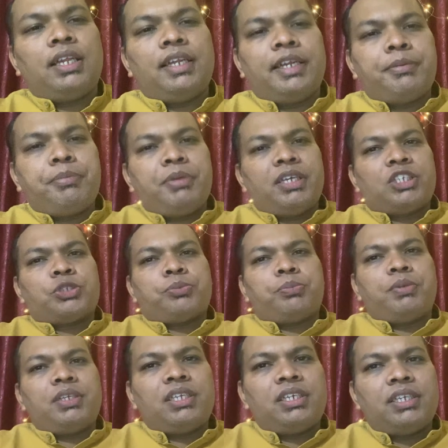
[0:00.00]
Let me
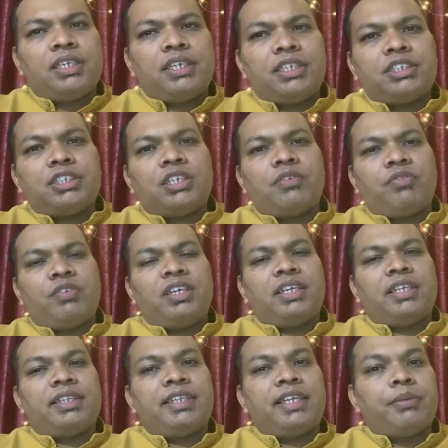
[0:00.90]
explain it in a
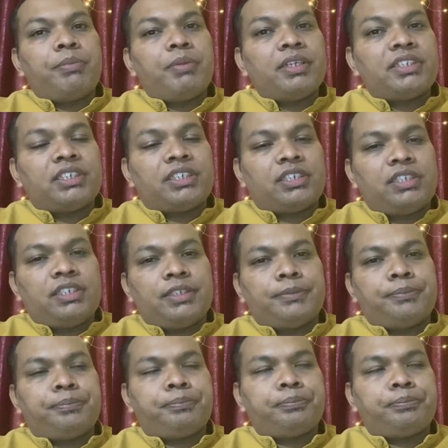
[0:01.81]
way that makes it clear.